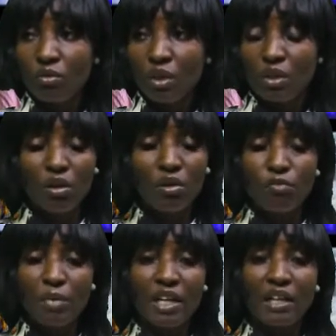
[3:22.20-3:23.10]
A lot
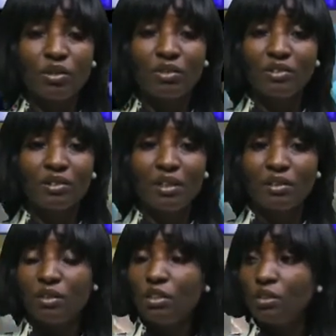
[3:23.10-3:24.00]
of men cannot
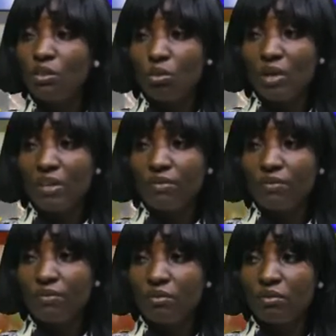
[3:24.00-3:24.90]
stand a cheating
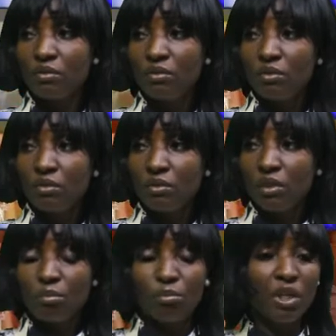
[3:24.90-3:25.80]
wife.
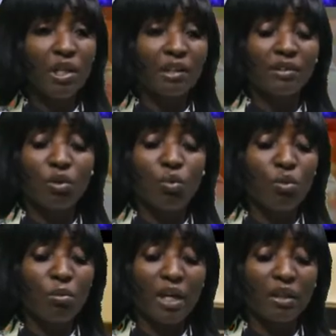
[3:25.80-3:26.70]
Me as a
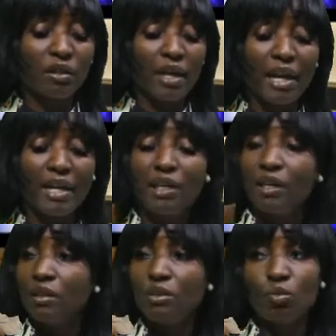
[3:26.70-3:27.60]
woman, I
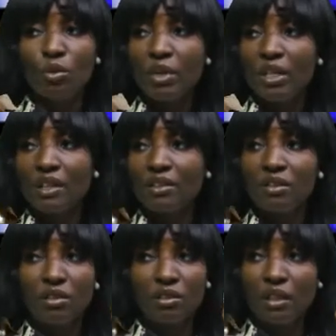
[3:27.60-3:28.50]
hate women that
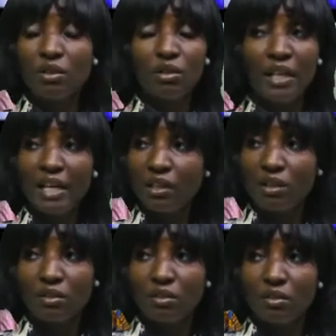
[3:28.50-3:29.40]
cheat. I don't like
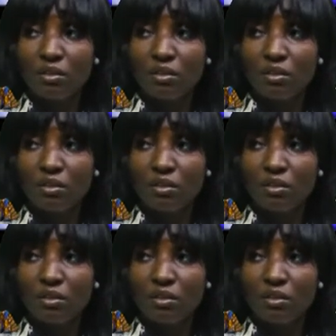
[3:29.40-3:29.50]
it.